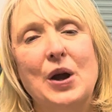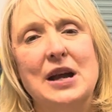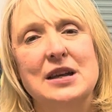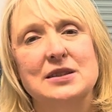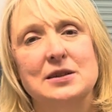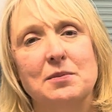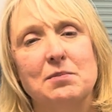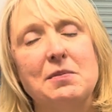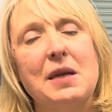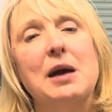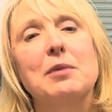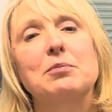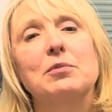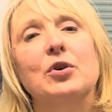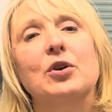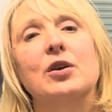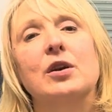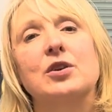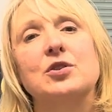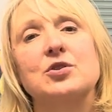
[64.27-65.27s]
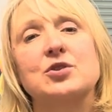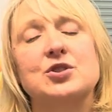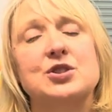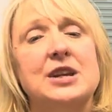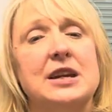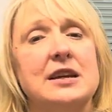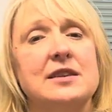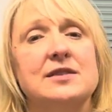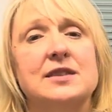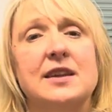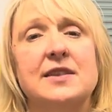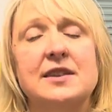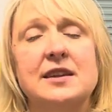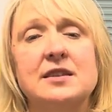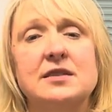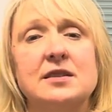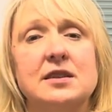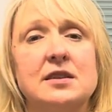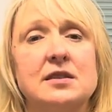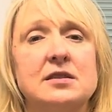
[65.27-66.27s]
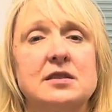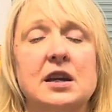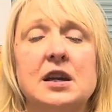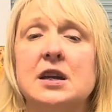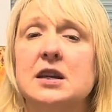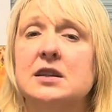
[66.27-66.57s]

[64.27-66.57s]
as a member understands that this is